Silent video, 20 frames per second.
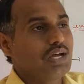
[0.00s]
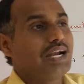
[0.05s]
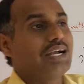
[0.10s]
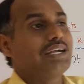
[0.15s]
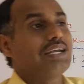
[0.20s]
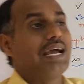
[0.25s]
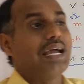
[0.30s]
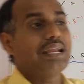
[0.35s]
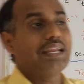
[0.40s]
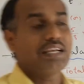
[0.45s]
and
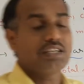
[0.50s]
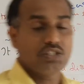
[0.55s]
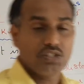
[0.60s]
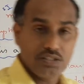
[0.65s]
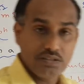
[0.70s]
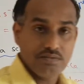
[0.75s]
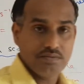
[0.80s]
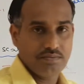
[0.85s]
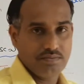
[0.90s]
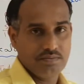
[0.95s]

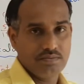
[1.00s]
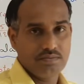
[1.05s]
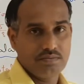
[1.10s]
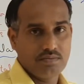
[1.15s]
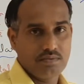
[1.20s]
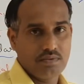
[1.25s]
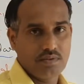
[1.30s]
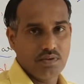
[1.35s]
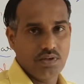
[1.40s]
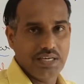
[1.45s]
direction.
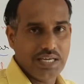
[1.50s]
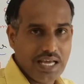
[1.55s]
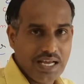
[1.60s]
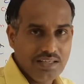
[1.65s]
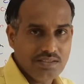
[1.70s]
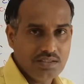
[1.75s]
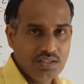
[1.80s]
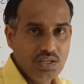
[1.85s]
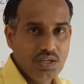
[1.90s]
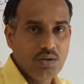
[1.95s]
It
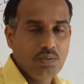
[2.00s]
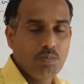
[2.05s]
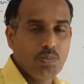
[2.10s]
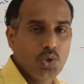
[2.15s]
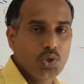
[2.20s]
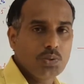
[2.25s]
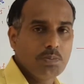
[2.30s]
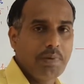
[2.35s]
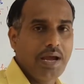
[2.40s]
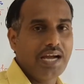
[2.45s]
has
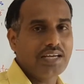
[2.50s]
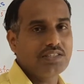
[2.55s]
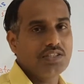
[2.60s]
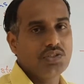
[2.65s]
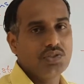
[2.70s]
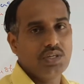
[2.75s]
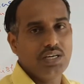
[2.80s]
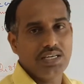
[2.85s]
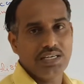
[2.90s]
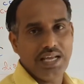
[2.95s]
both
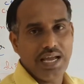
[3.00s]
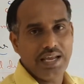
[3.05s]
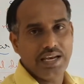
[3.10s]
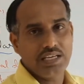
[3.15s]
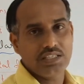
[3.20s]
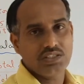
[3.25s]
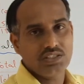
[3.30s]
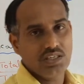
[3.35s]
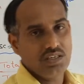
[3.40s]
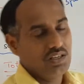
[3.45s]
magnitude and
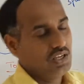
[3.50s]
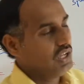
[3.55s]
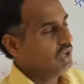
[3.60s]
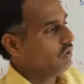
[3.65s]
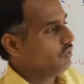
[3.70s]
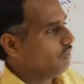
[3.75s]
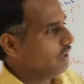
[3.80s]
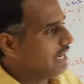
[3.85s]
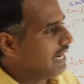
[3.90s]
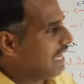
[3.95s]
direction,
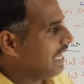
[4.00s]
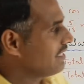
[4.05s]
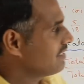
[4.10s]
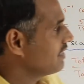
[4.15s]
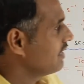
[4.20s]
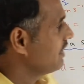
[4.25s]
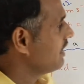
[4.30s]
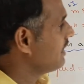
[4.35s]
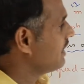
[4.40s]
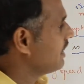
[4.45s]
whereas
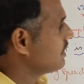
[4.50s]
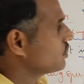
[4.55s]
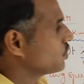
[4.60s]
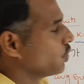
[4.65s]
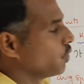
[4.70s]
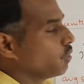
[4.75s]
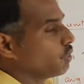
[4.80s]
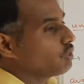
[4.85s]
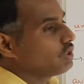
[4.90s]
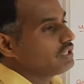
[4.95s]
it has
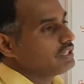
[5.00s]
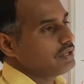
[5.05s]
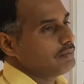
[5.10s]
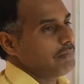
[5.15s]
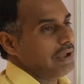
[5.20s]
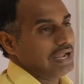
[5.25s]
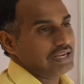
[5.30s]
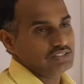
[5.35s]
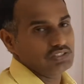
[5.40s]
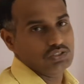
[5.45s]
only the
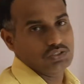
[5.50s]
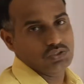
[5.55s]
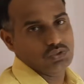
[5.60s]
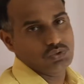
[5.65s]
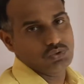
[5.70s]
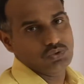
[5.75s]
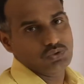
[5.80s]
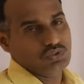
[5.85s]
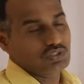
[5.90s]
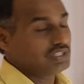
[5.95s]

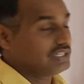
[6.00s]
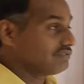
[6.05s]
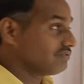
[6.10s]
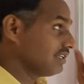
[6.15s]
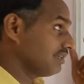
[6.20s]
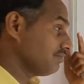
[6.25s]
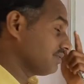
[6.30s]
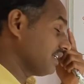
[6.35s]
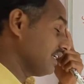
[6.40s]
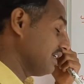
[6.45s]
magnitude. So that's why
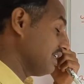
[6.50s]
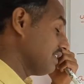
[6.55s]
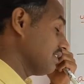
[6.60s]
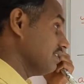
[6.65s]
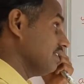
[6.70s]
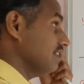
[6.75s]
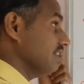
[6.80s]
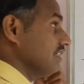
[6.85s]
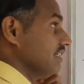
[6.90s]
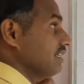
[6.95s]
I am stating
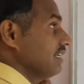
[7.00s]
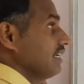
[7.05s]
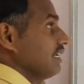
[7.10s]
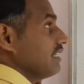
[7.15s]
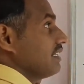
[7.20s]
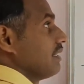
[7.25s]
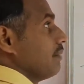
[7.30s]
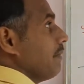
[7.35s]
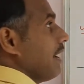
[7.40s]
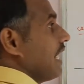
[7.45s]

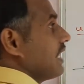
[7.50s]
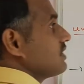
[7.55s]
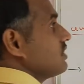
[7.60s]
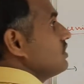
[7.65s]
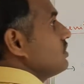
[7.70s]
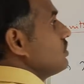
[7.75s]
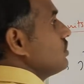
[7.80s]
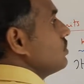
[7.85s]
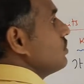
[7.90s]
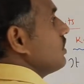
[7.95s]
that the
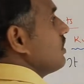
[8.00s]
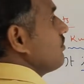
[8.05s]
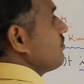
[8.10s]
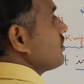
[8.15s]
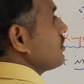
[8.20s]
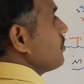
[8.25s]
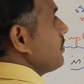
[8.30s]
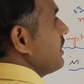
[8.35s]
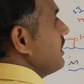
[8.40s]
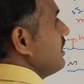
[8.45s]
magnitude of
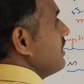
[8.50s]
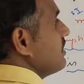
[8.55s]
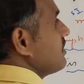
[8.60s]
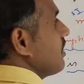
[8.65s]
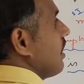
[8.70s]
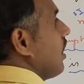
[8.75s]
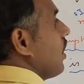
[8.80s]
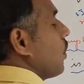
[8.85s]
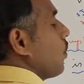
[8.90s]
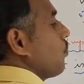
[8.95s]
speed is
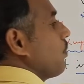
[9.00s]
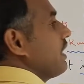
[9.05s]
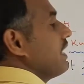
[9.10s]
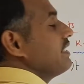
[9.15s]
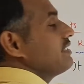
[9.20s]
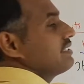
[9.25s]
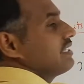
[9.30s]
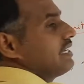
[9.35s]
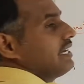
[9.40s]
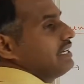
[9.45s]

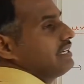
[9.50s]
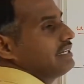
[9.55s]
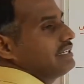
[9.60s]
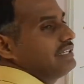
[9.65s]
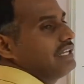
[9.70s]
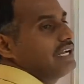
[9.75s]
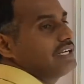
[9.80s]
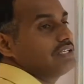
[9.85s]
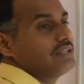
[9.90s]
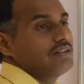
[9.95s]
always greater
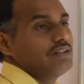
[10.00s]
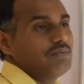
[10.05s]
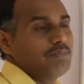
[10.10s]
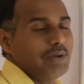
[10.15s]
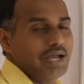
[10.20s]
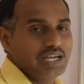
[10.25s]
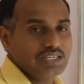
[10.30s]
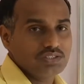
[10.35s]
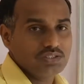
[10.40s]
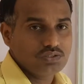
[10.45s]
than the
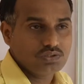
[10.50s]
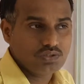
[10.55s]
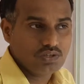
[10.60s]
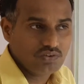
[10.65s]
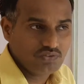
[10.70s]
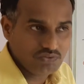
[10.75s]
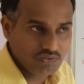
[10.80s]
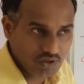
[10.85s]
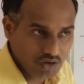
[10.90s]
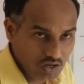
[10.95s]
magnitude
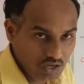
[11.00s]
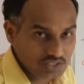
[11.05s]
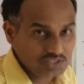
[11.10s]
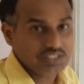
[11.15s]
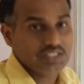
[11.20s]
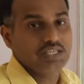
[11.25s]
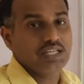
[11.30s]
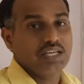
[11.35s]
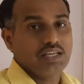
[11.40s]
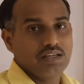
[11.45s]
of
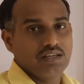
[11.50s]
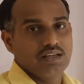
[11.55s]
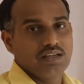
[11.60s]
velocity.